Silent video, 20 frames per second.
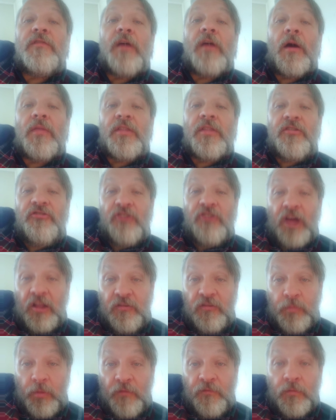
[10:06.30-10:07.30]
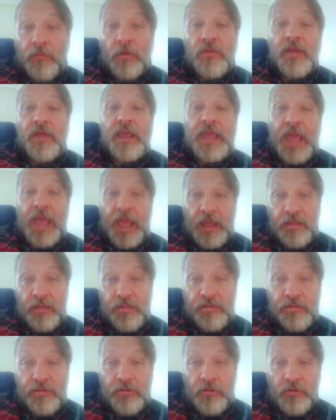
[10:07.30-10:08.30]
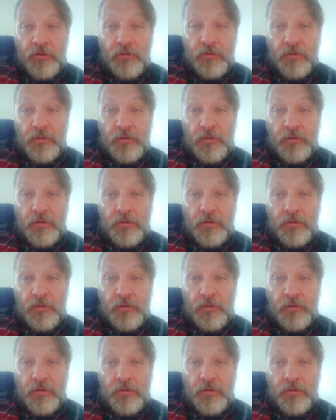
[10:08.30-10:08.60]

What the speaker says: Tell the judge before the case,